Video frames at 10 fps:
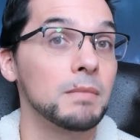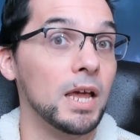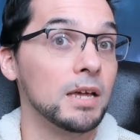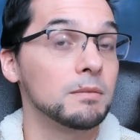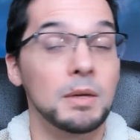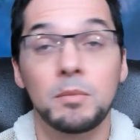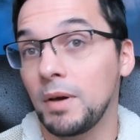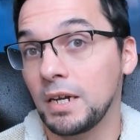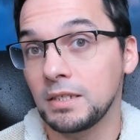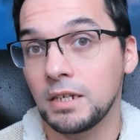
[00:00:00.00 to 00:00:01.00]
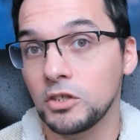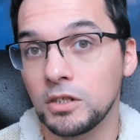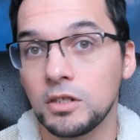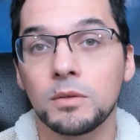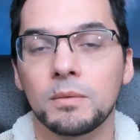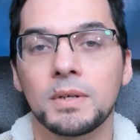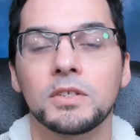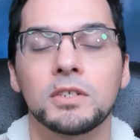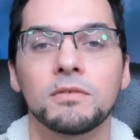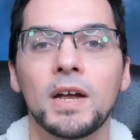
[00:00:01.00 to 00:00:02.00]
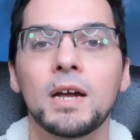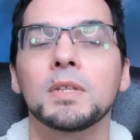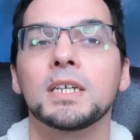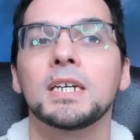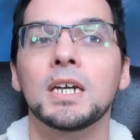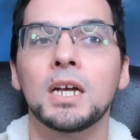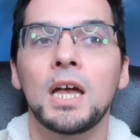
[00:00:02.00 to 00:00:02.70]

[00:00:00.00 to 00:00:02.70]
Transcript: and maybe by extension you and the rest of your family.